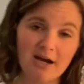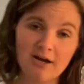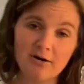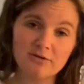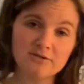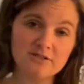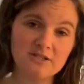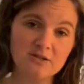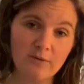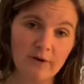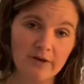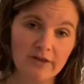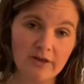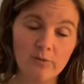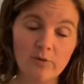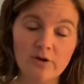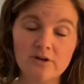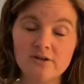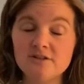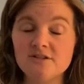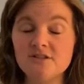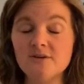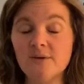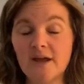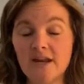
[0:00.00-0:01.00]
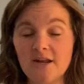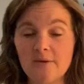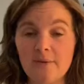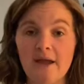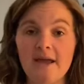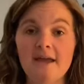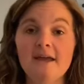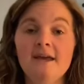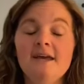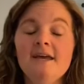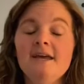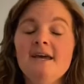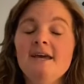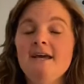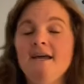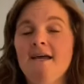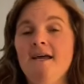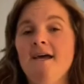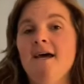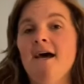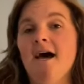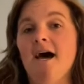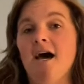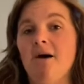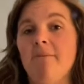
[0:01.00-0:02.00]
see why they wouldn't. So anyway,
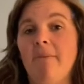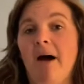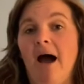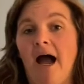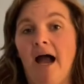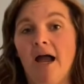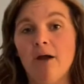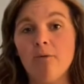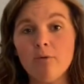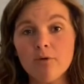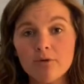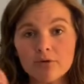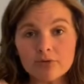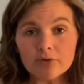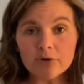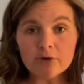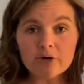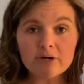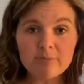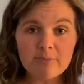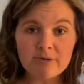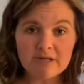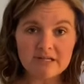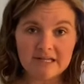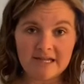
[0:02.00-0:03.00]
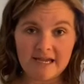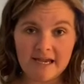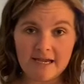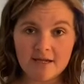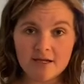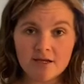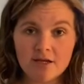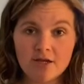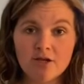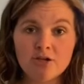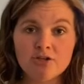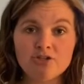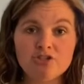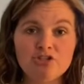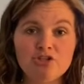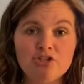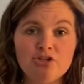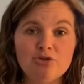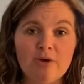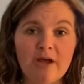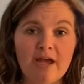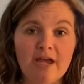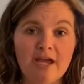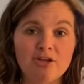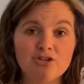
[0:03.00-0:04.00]
I will throw up a link
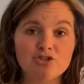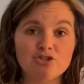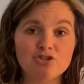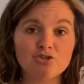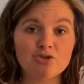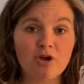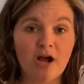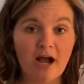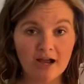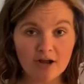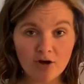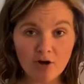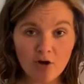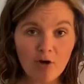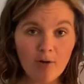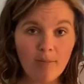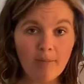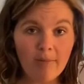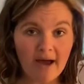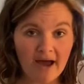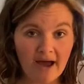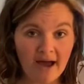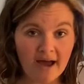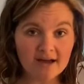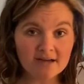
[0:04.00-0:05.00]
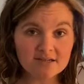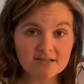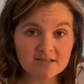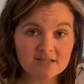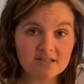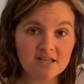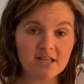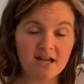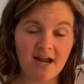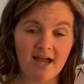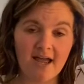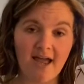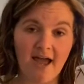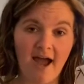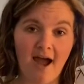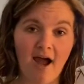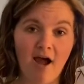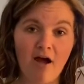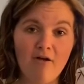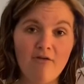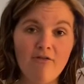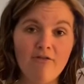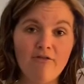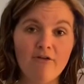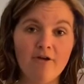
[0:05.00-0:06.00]
to a trial pass that I
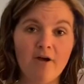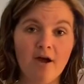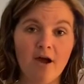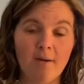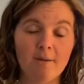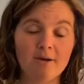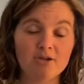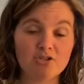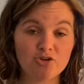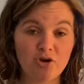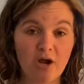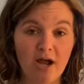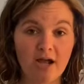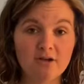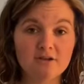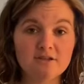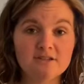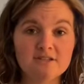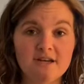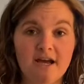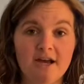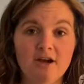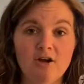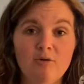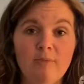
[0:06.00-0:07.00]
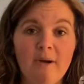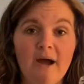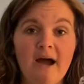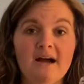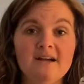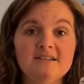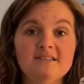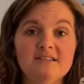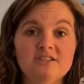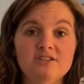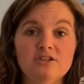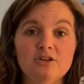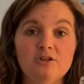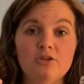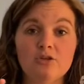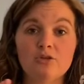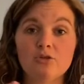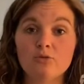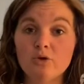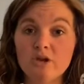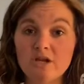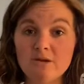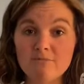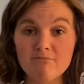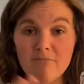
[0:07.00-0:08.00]
have, a trial style pass. It's a
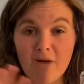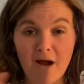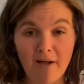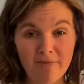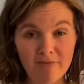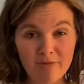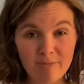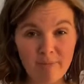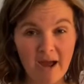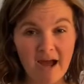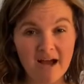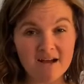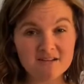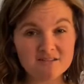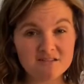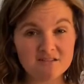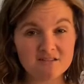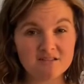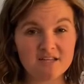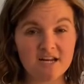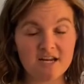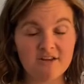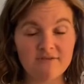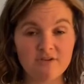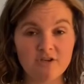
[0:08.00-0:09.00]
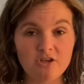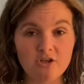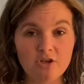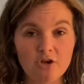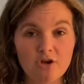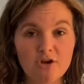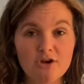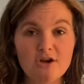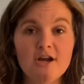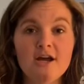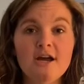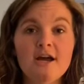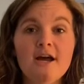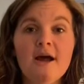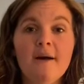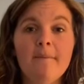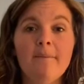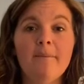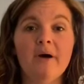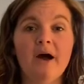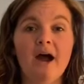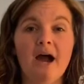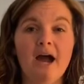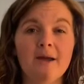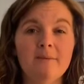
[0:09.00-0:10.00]
3-month pass instead of a year,
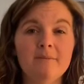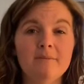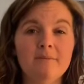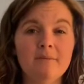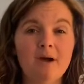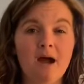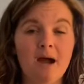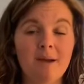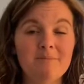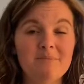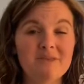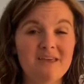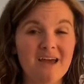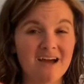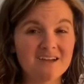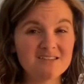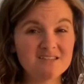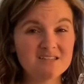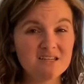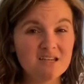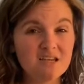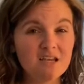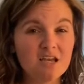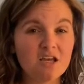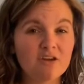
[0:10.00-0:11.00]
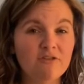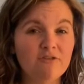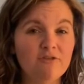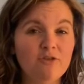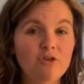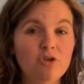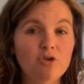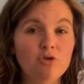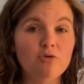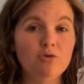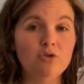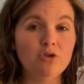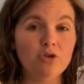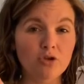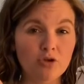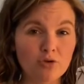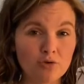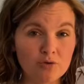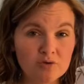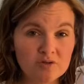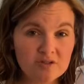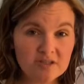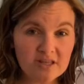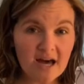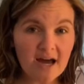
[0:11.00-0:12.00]
but I'm guessing if you
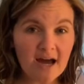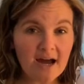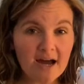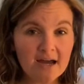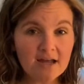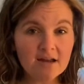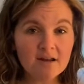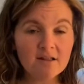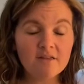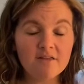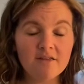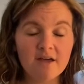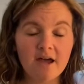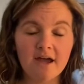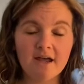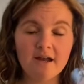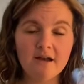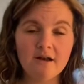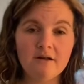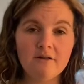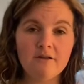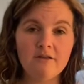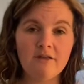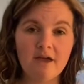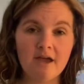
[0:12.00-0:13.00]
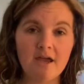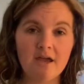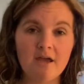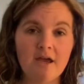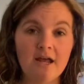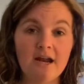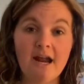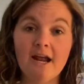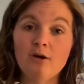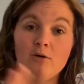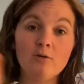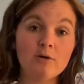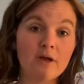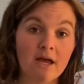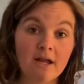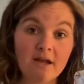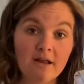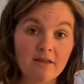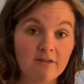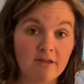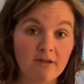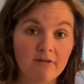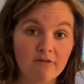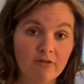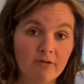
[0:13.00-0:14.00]
use that, then and I don't get
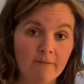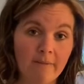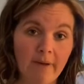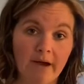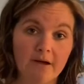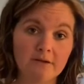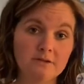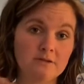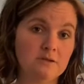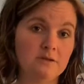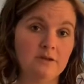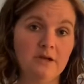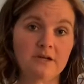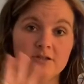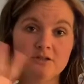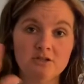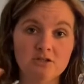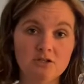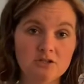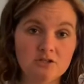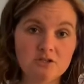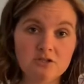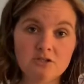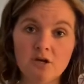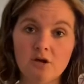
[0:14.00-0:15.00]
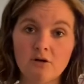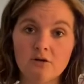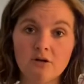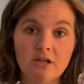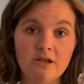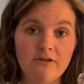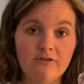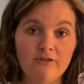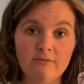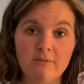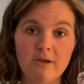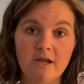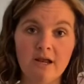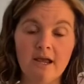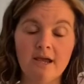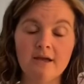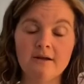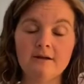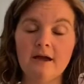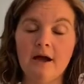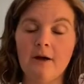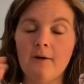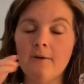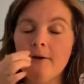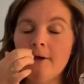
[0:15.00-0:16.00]
anything from that, so that's just totally for me to
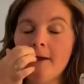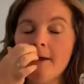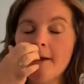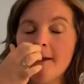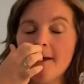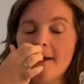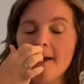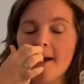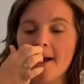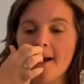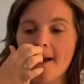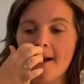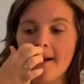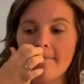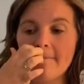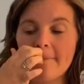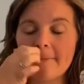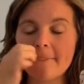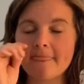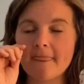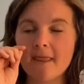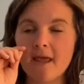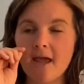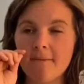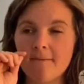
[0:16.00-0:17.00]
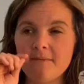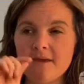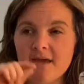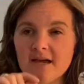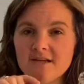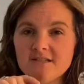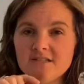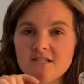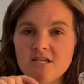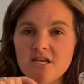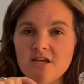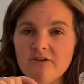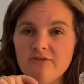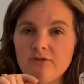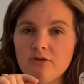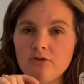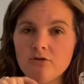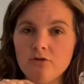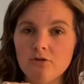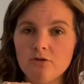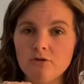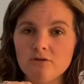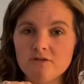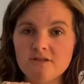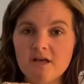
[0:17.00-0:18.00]
hand out. I'm guessing if you
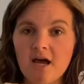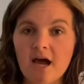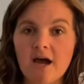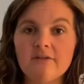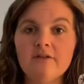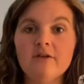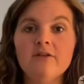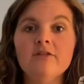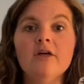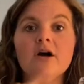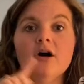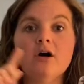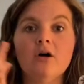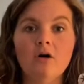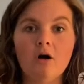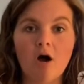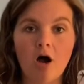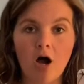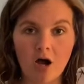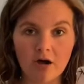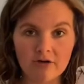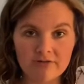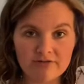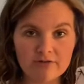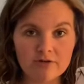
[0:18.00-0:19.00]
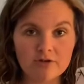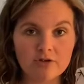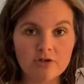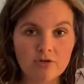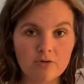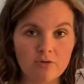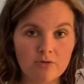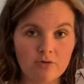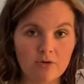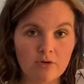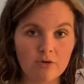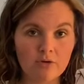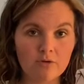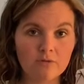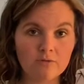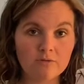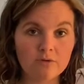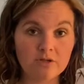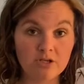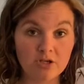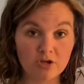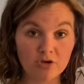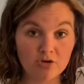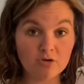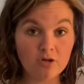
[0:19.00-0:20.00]
use that, then they'll offer you the
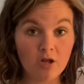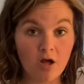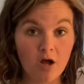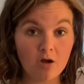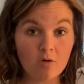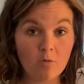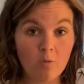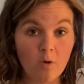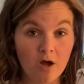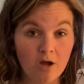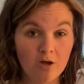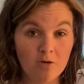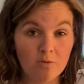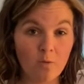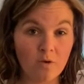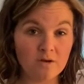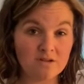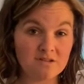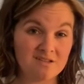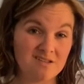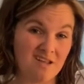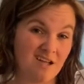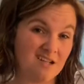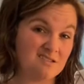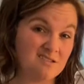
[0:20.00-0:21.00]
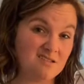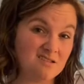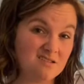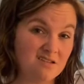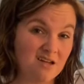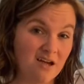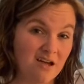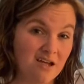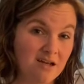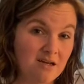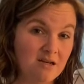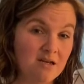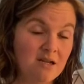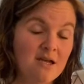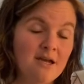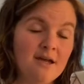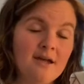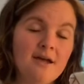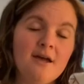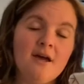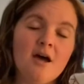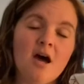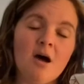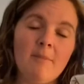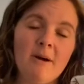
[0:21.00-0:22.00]
year-long one once that's done.
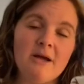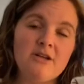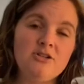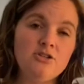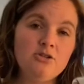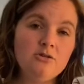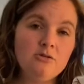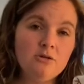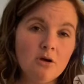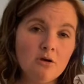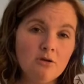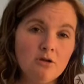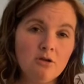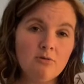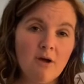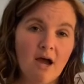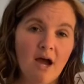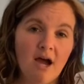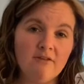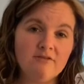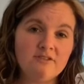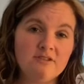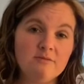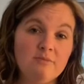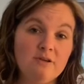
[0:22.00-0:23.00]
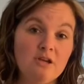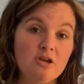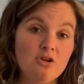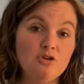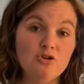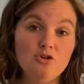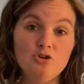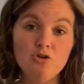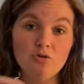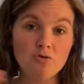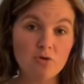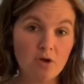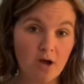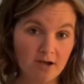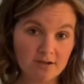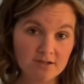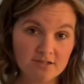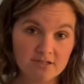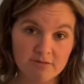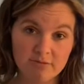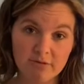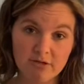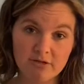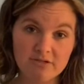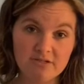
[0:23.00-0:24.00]
I do know you have to be a new
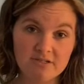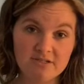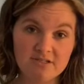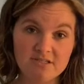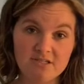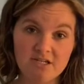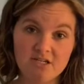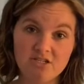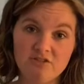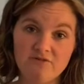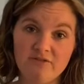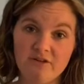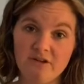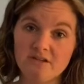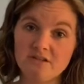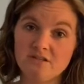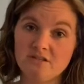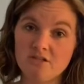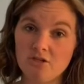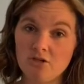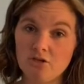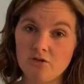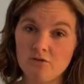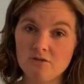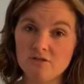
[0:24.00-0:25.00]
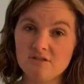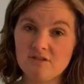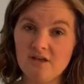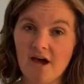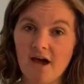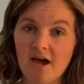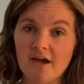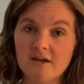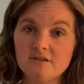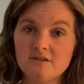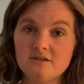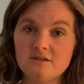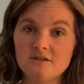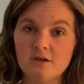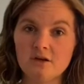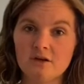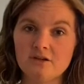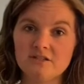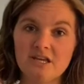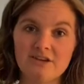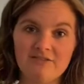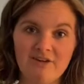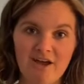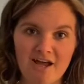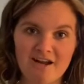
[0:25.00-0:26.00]
customer to Stitch Fix to use that, so
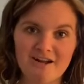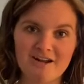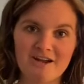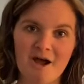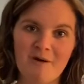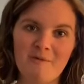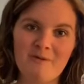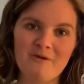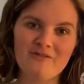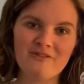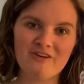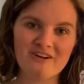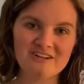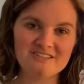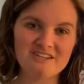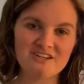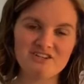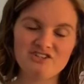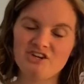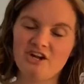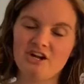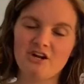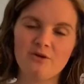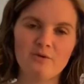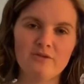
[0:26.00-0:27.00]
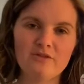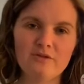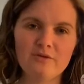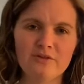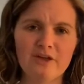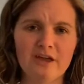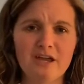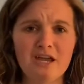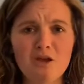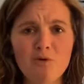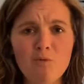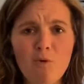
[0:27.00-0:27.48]
because I've had a couple friends I shared it with, and they're like, it